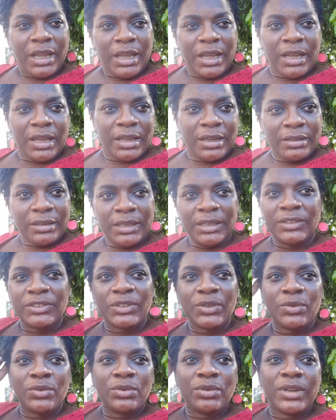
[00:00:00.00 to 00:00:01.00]
In
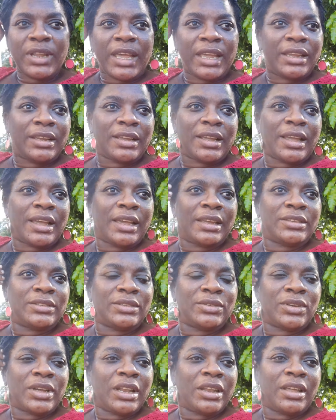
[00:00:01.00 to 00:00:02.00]
school, I took a
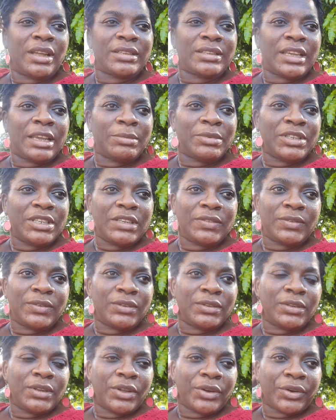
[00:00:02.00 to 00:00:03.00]
long time to even
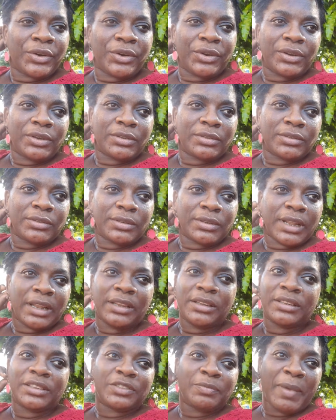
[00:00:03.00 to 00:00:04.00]
learn a little
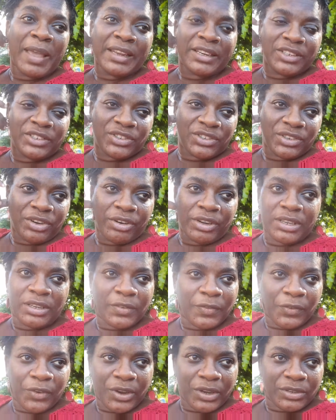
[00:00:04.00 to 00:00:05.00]
Spanish or a little
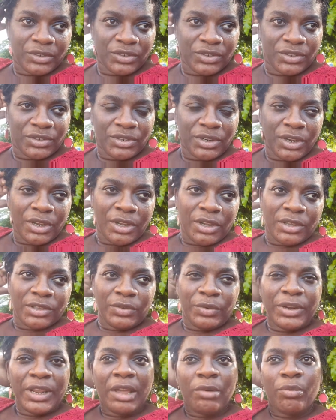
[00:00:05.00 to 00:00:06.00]
French. So when
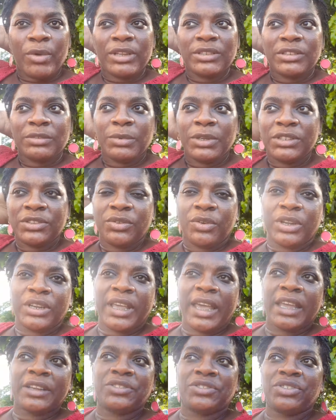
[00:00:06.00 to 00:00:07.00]
I went to Botswana,
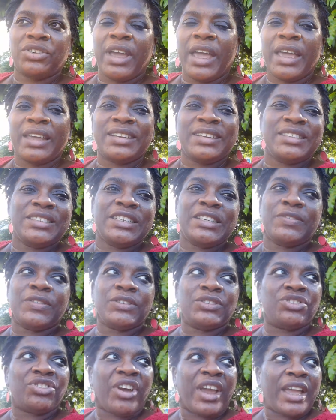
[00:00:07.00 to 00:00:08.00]
I didn't even
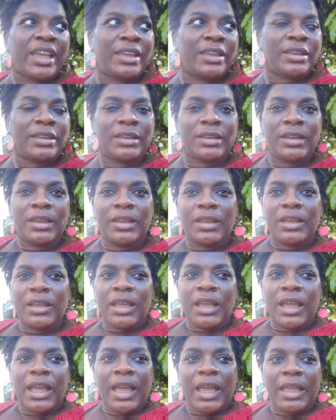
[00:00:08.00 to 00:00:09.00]
try.
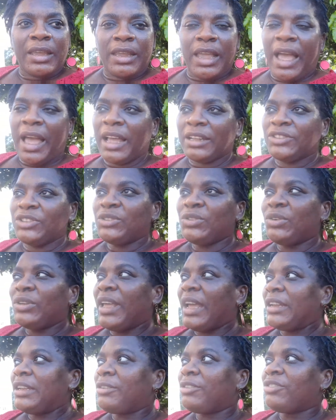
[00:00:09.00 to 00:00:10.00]
I had to know like the
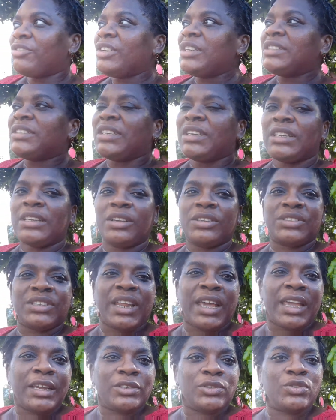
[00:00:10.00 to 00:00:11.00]
greeting. I was
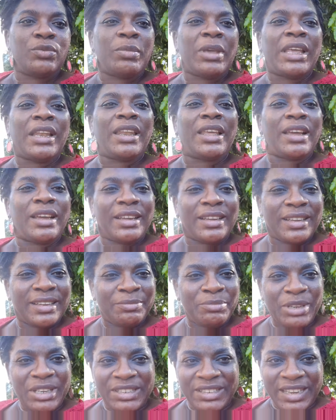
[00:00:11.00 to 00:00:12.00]
like, "Dumela,"
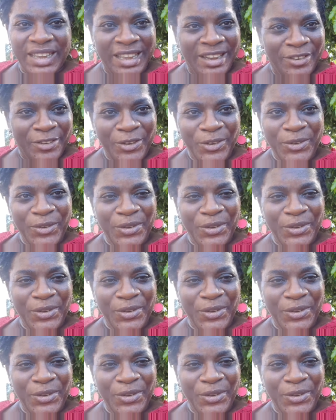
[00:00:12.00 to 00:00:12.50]
means hello.